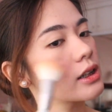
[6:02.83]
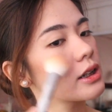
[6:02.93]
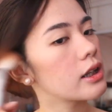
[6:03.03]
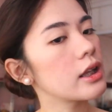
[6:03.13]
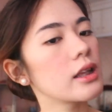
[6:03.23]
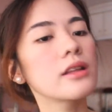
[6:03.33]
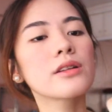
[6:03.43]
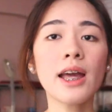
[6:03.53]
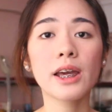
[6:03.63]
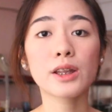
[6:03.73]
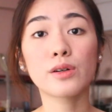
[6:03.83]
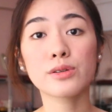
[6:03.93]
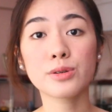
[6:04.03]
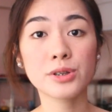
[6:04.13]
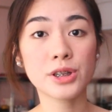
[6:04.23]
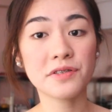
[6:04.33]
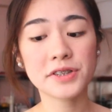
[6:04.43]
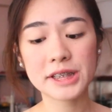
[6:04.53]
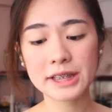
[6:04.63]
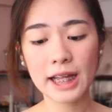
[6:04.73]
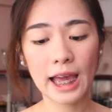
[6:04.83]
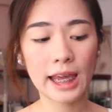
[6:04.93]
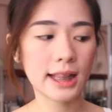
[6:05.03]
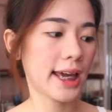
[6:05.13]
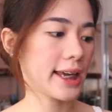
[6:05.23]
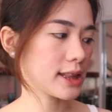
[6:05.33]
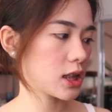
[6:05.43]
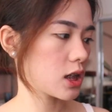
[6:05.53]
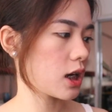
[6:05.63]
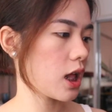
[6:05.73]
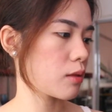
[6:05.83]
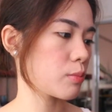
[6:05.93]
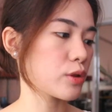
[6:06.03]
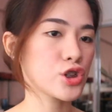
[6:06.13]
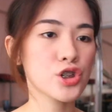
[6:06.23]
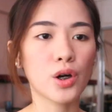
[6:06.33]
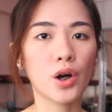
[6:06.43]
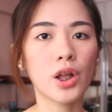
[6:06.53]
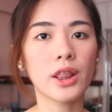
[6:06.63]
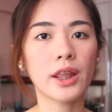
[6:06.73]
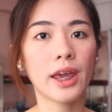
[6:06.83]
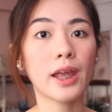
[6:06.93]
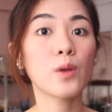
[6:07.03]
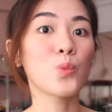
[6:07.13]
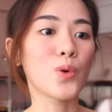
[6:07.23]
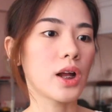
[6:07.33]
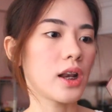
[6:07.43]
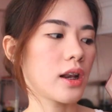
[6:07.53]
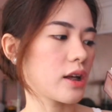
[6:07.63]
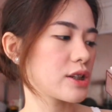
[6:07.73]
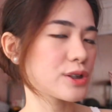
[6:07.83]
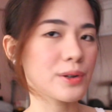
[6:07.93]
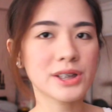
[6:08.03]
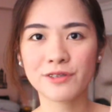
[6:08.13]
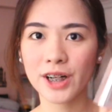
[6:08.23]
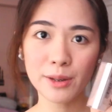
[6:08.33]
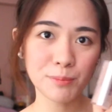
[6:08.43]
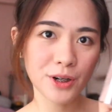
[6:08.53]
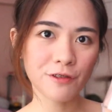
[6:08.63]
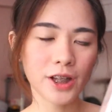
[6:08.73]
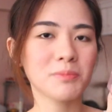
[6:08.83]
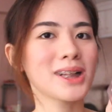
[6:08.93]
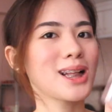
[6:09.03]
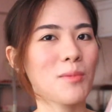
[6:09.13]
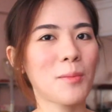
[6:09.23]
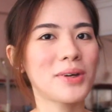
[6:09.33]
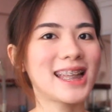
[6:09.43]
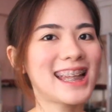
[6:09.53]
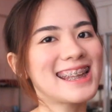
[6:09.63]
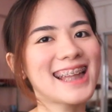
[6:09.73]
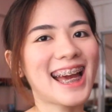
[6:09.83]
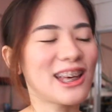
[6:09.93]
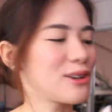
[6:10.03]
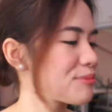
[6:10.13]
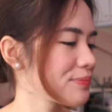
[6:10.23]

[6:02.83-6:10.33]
na rin. It also serves as a highlighter and blush on in one. So, it's very perfect pag nagmamadali tayo.